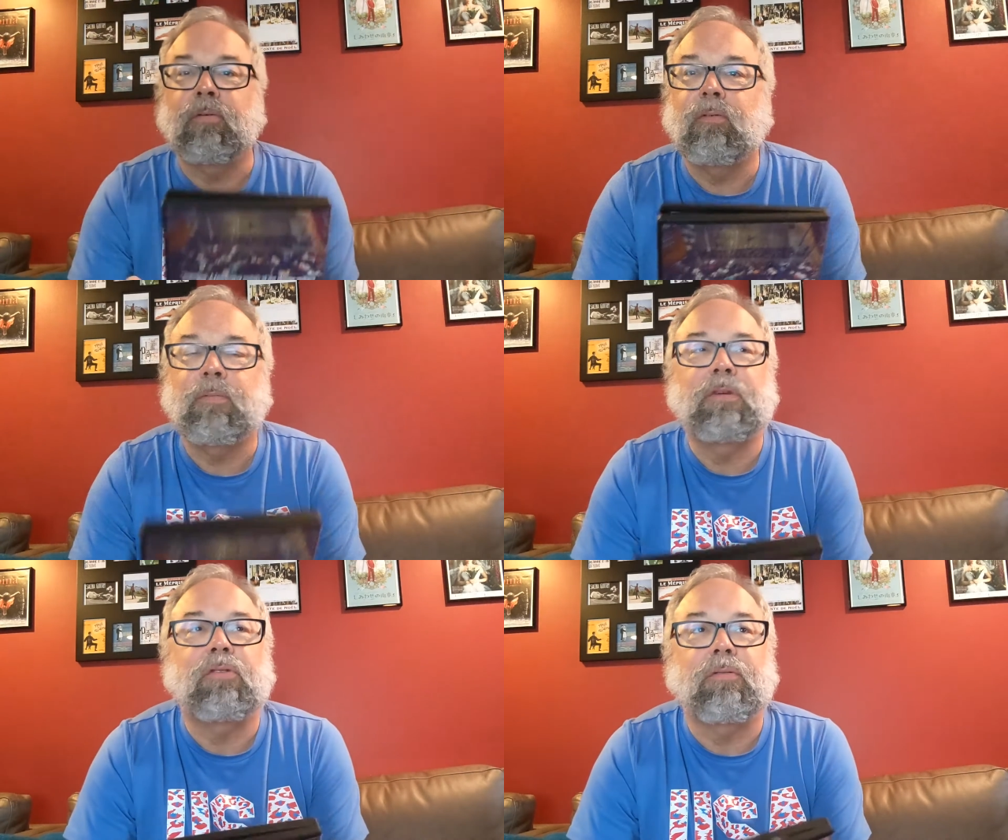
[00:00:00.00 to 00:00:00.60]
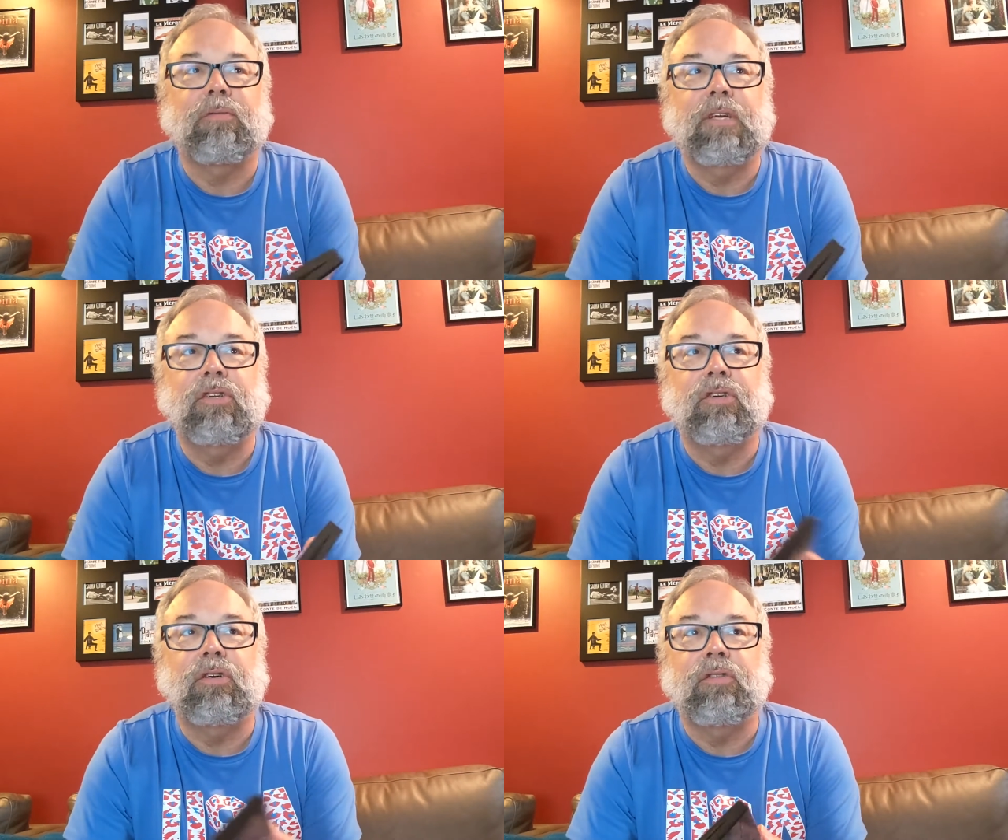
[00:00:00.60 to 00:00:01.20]
no special
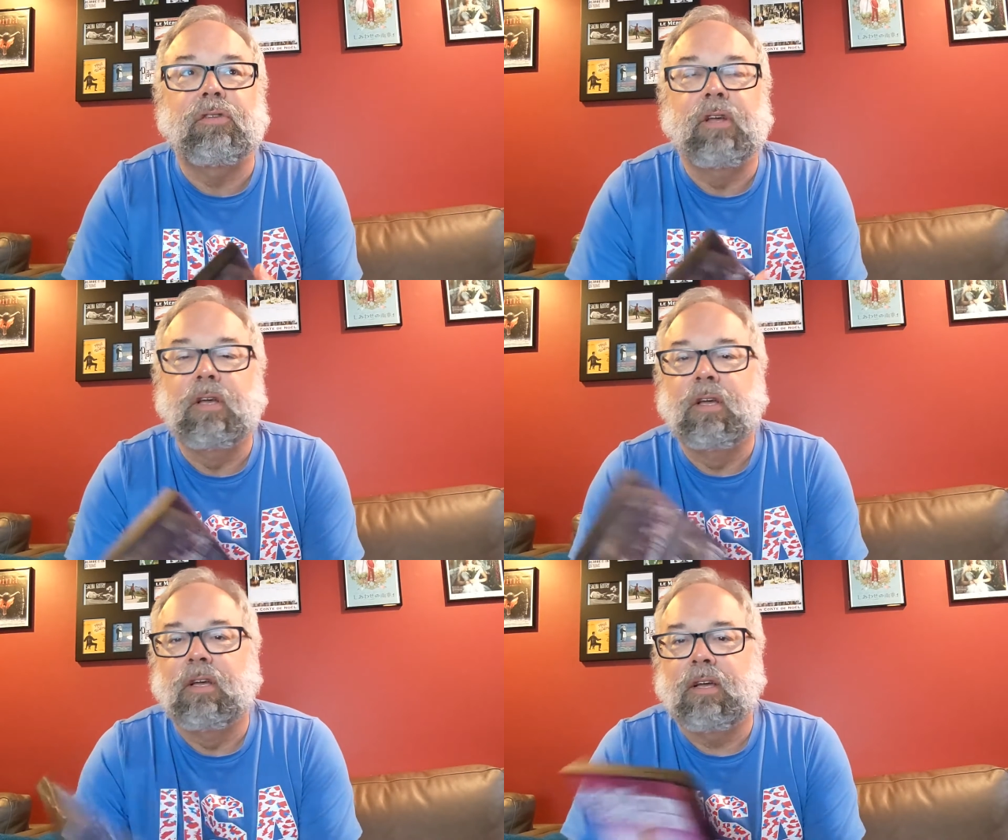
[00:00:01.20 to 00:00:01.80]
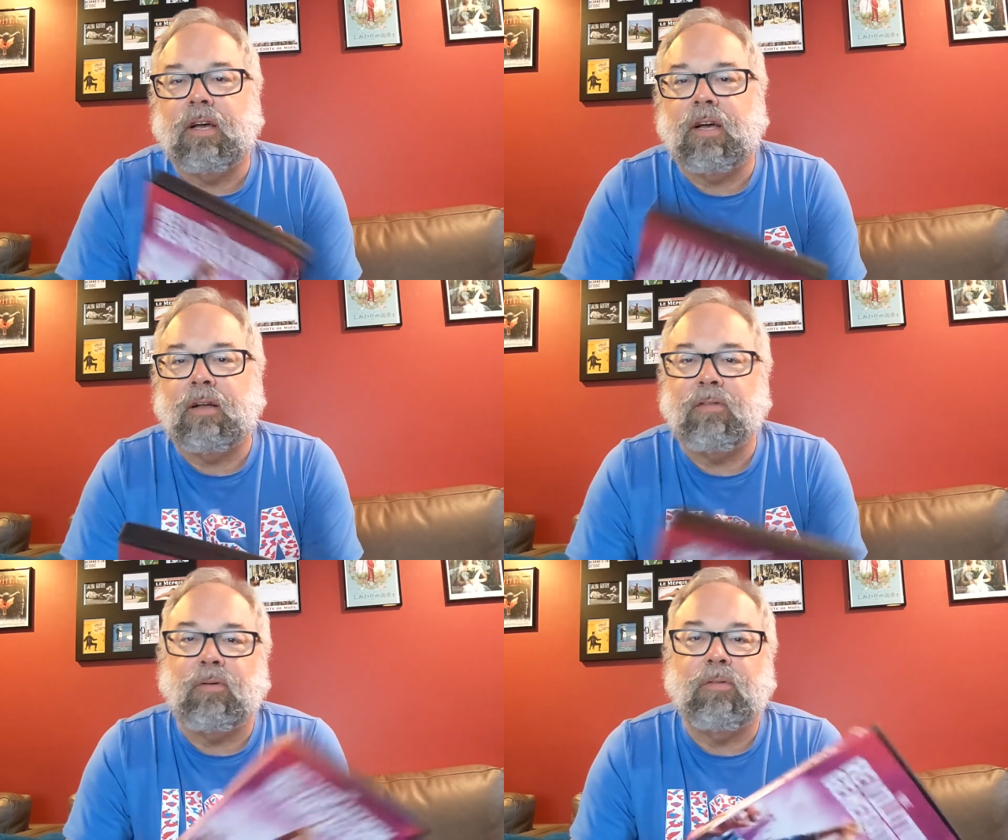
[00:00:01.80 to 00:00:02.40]
features.
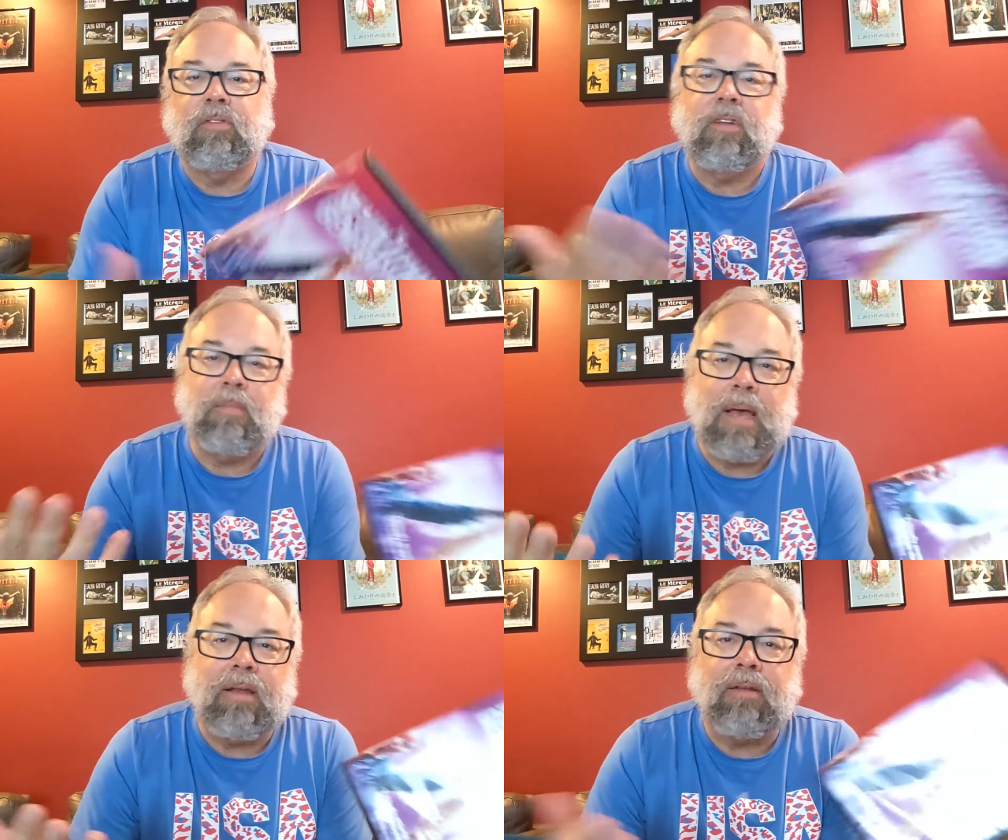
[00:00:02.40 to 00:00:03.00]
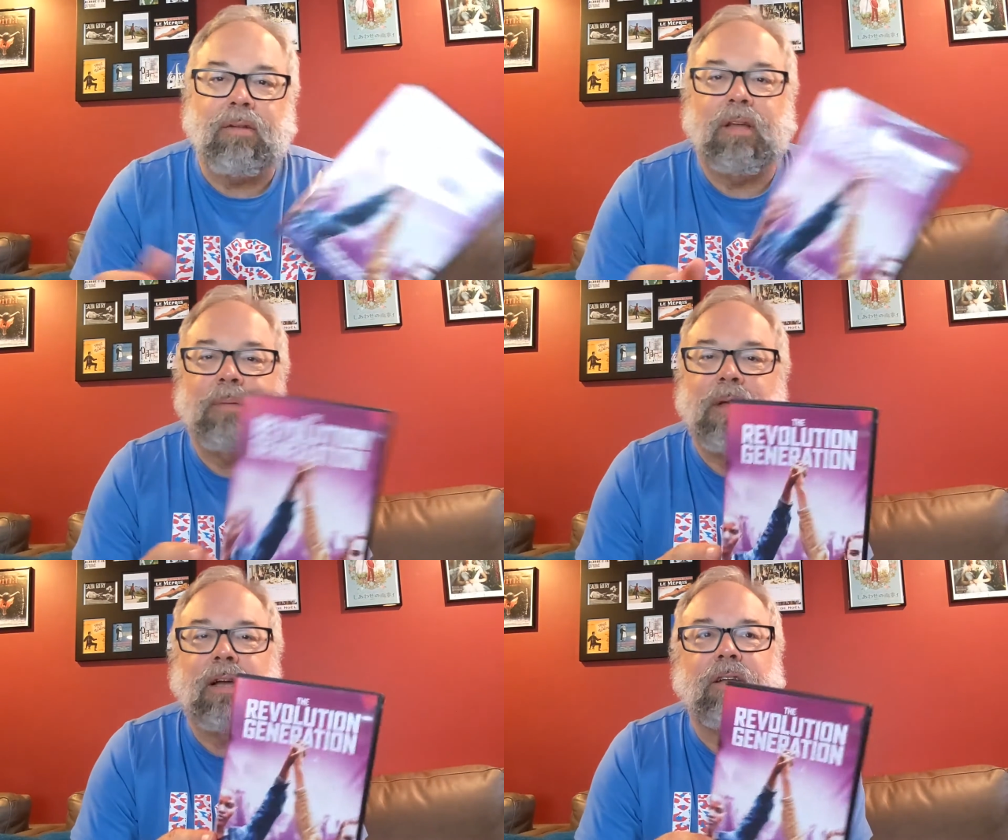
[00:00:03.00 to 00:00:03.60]
So cinematically,
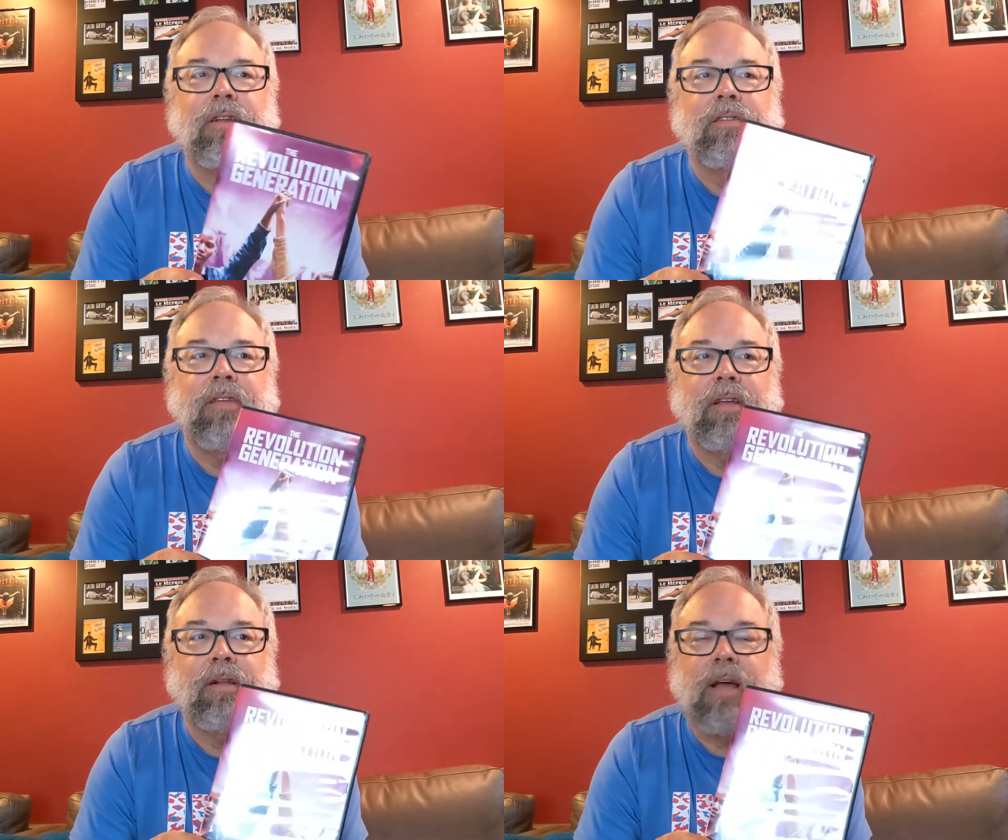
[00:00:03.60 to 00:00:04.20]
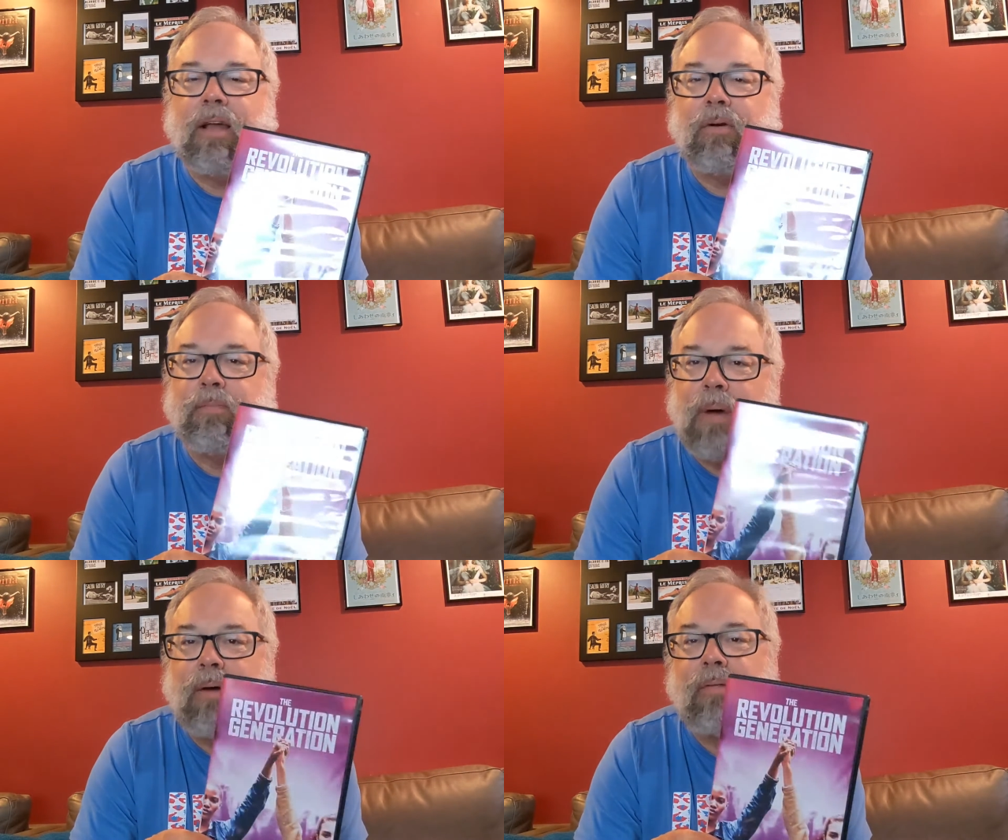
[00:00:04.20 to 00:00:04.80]
I'm not going to say a lot
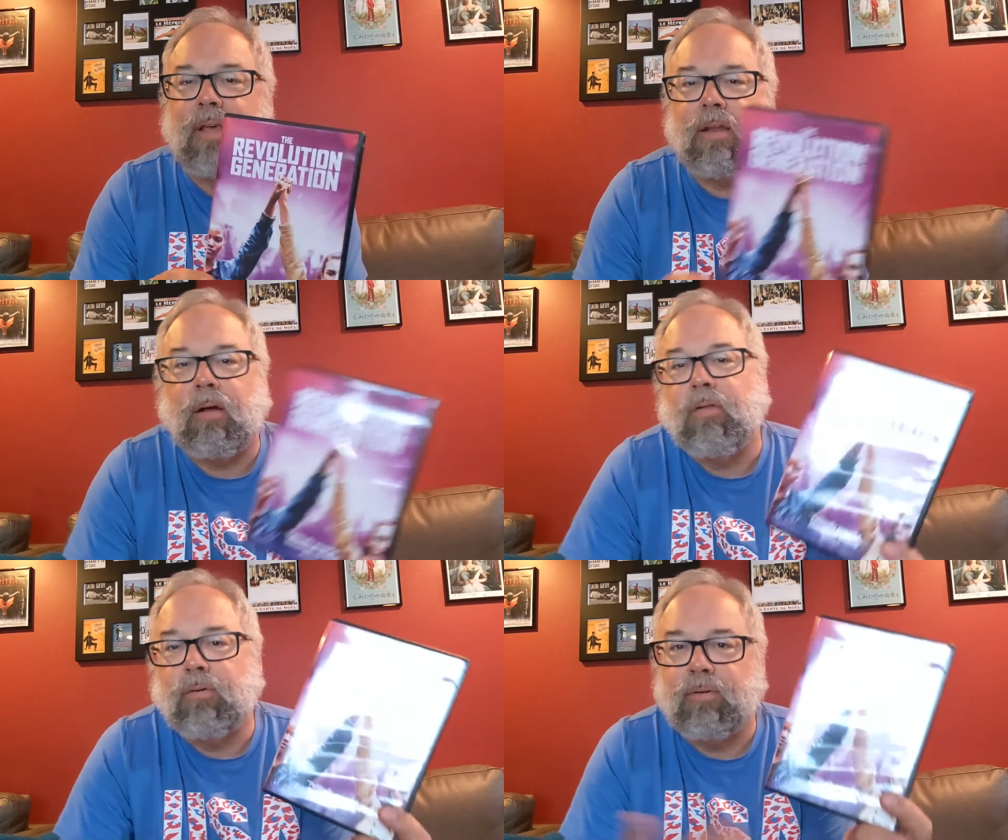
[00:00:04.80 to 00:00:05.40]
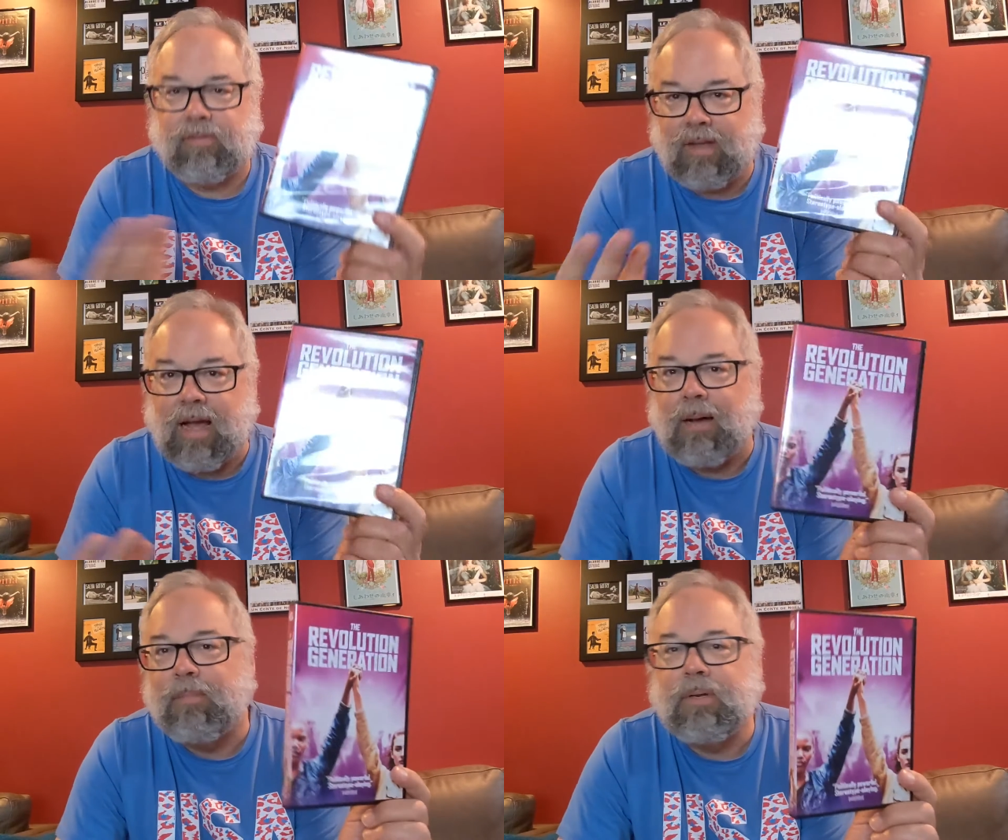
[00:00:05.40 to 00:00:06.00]
about that, although it's
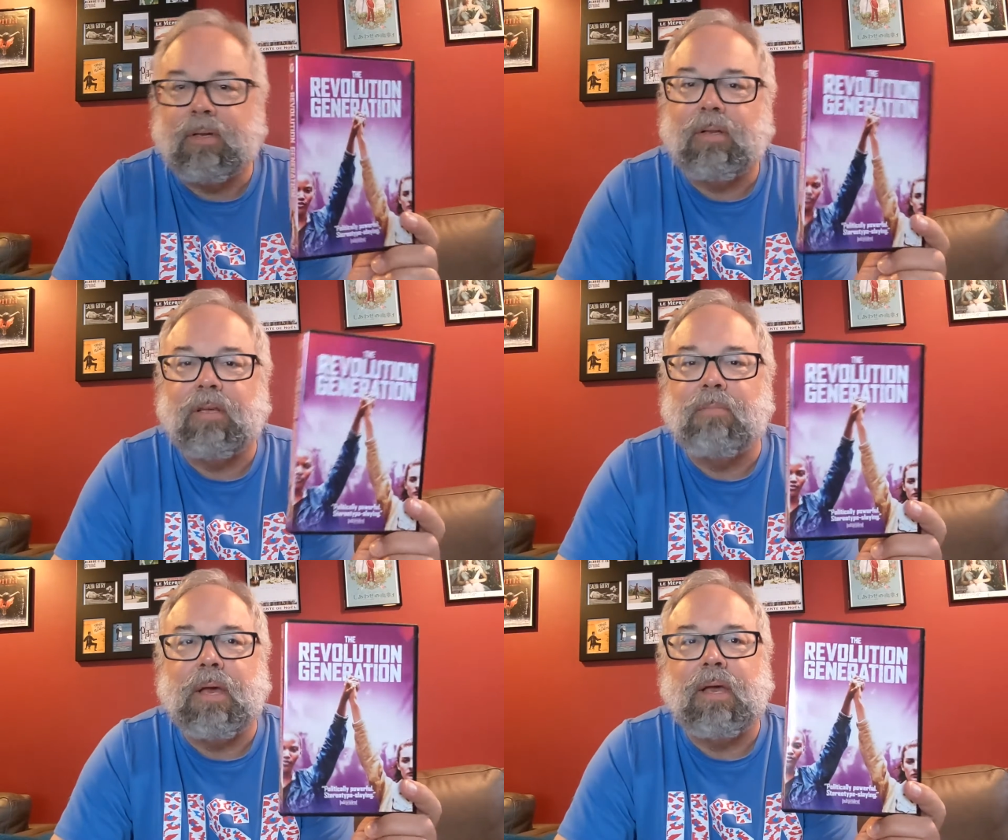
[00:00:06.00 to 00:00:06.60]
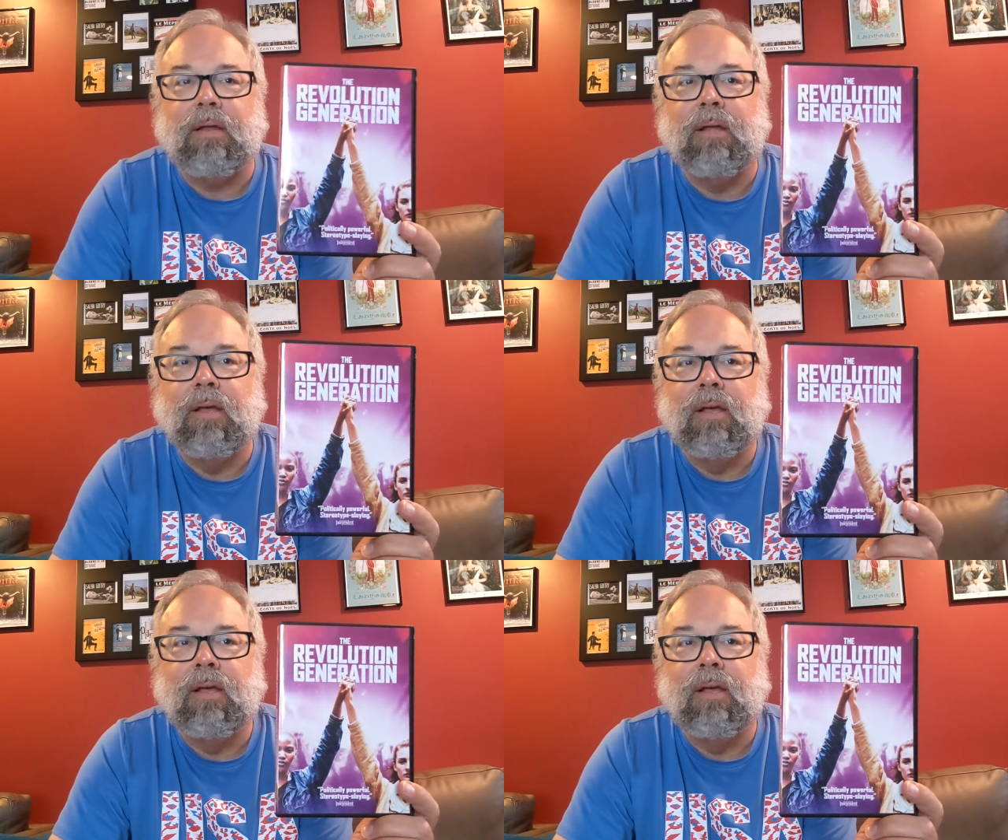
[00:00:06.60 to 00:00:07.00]
competently made